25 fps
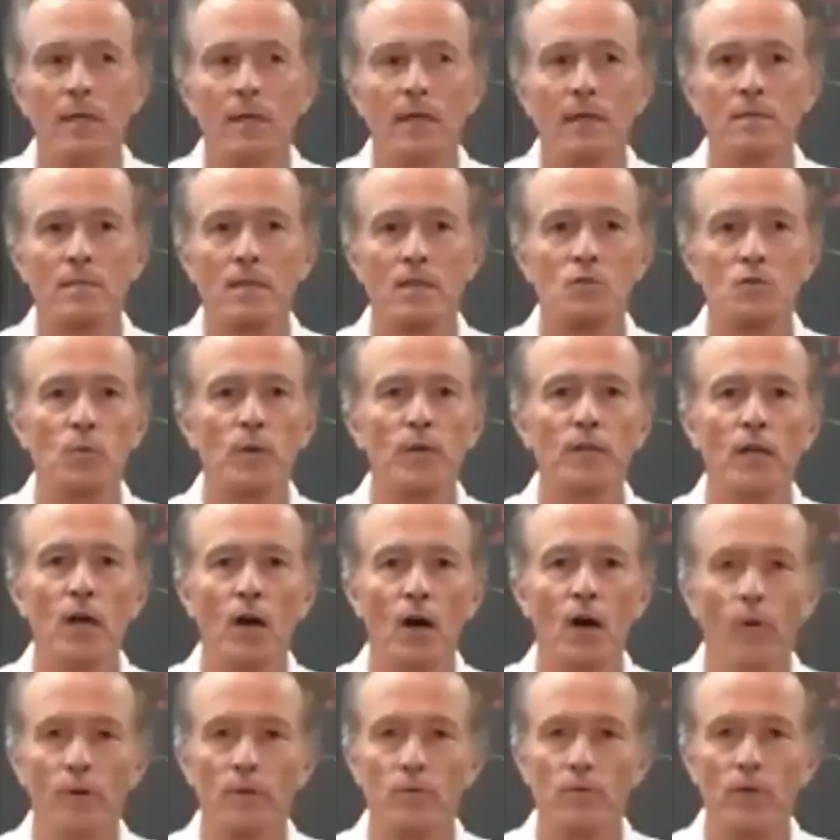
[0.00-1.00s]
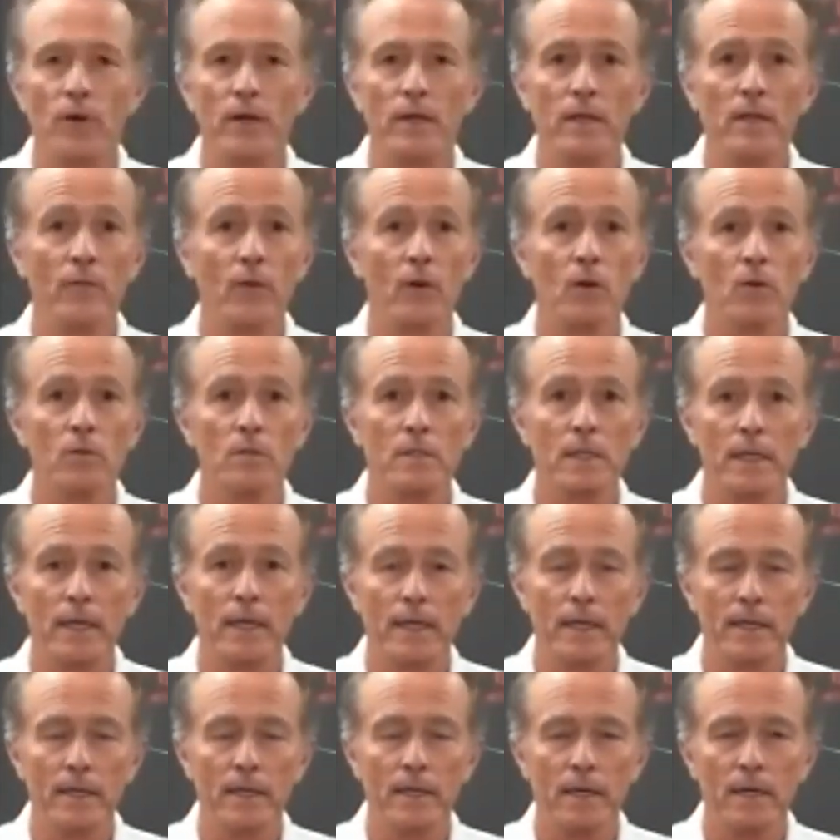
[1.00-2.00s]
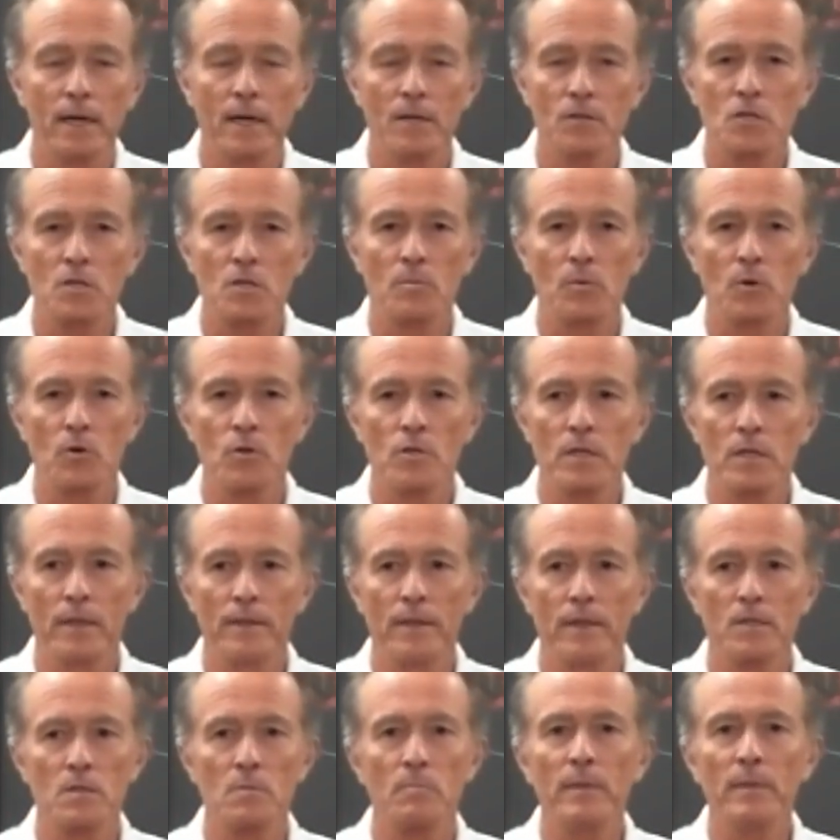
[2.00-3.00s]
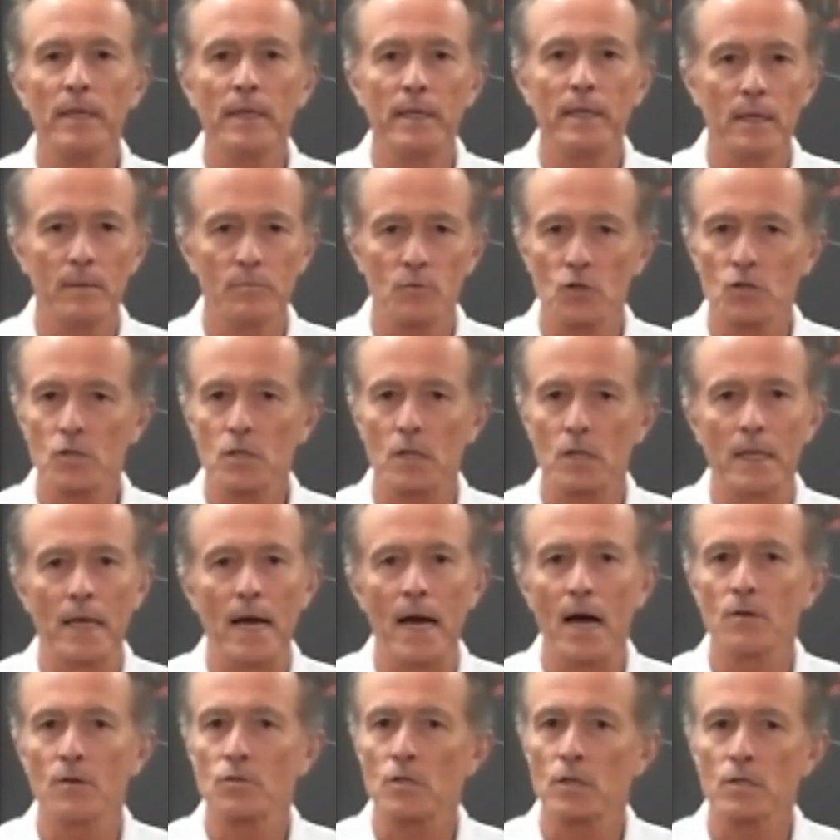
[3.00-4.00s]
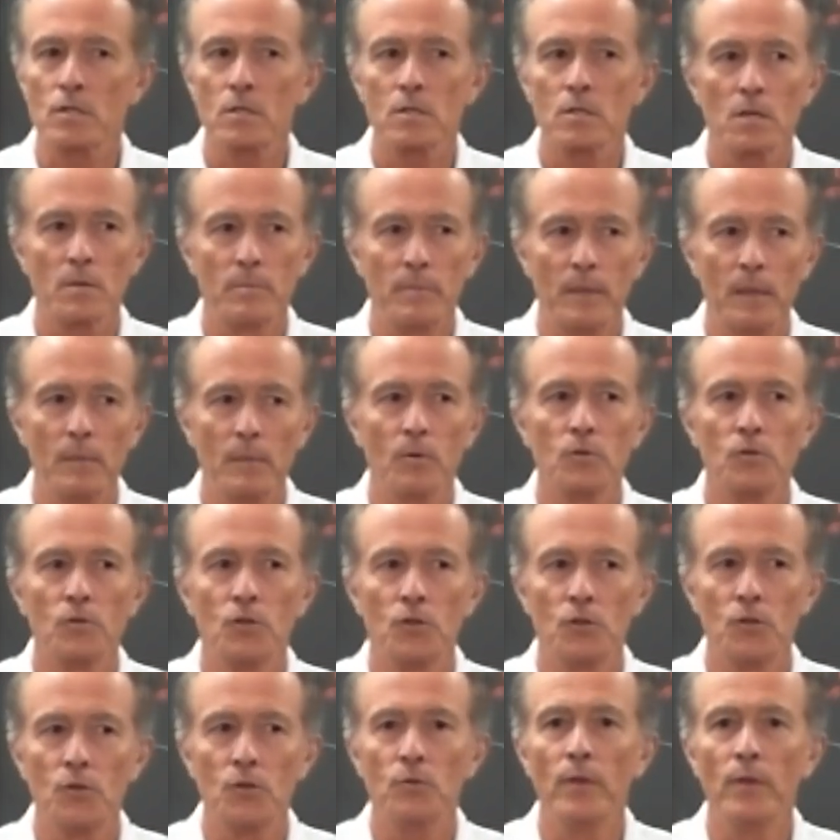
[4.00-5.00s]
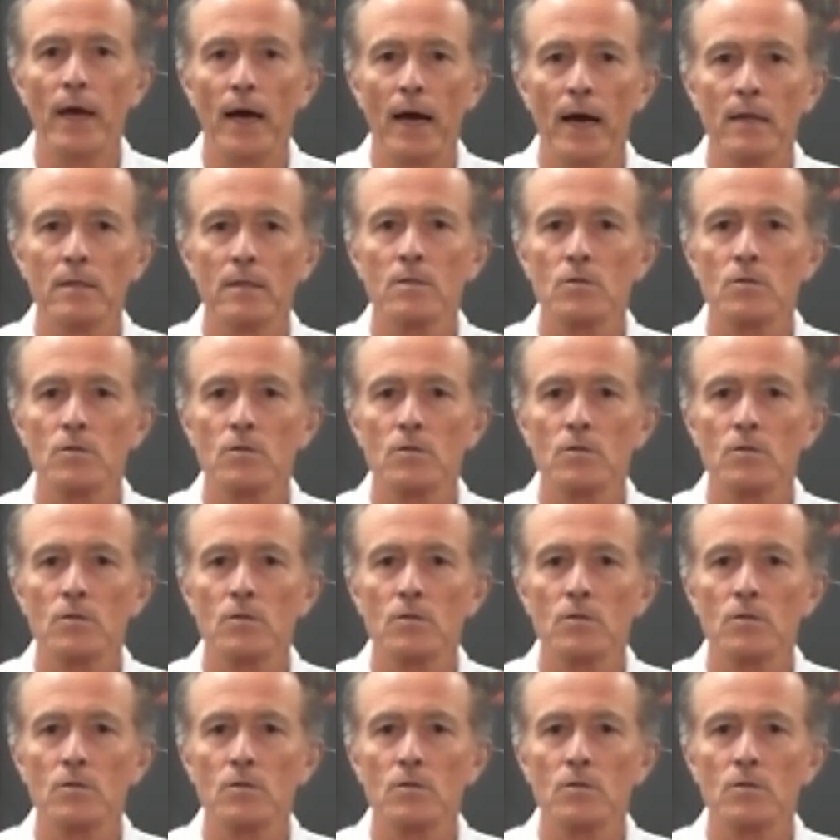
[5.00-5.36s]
Because as we know, it's very difficult to get into customers, and this medium just allows us to be able to do that.